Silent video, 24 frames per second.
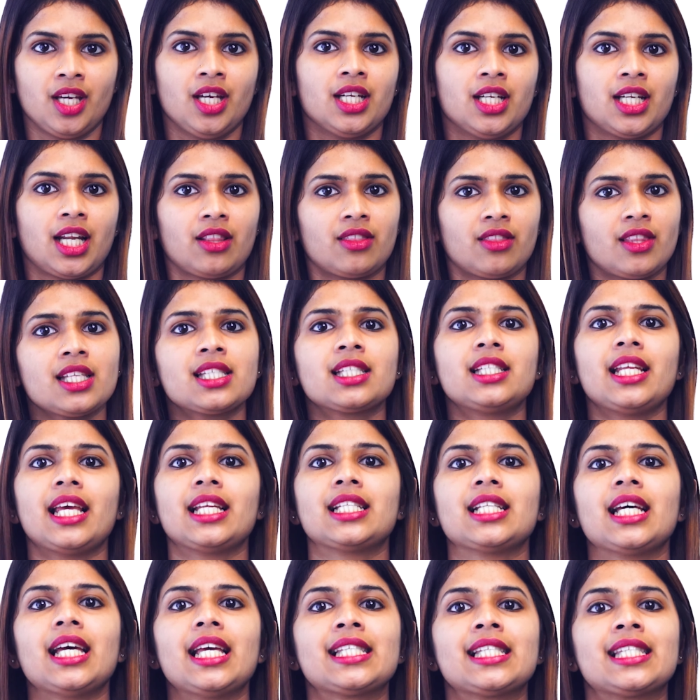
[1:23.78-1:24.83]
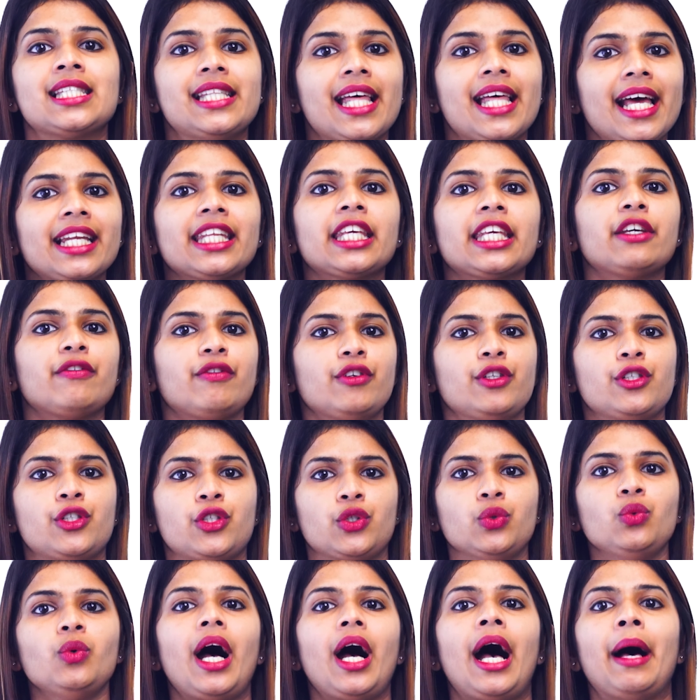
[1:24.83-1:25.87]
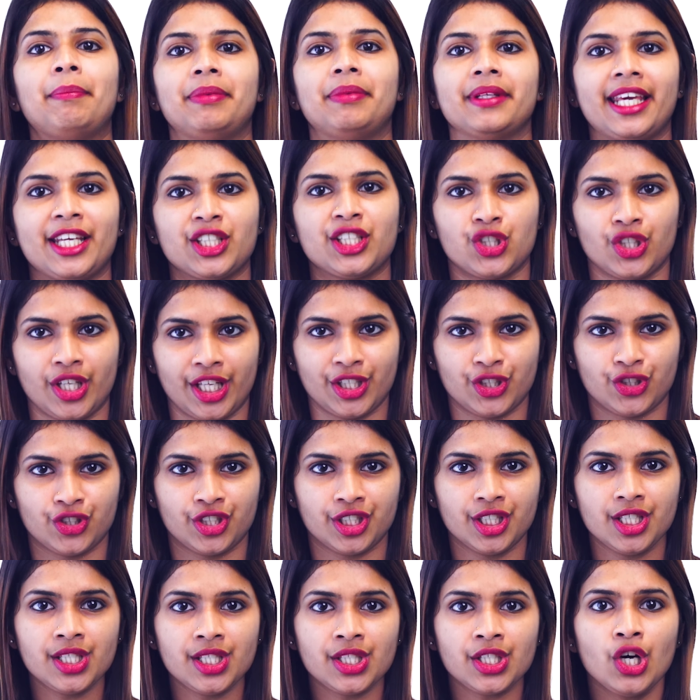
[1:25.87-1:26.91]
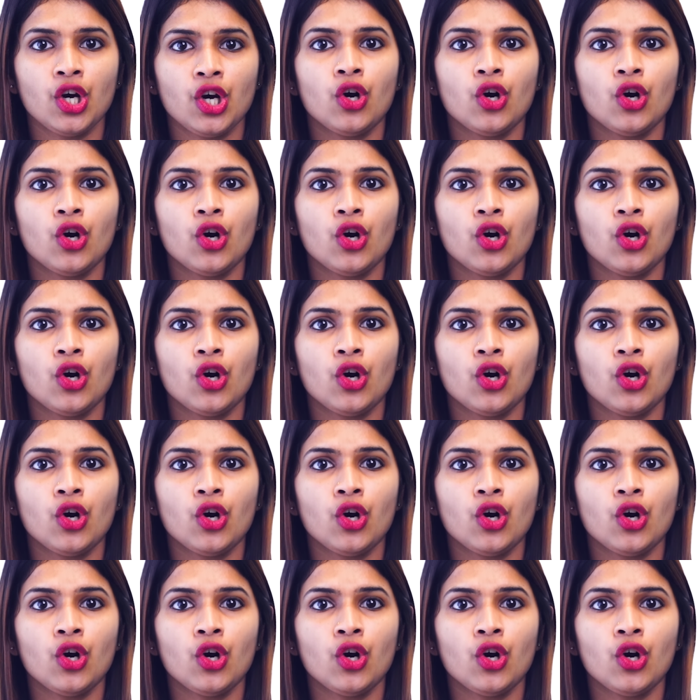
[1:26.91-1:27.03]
Now, this data is then given to application engineers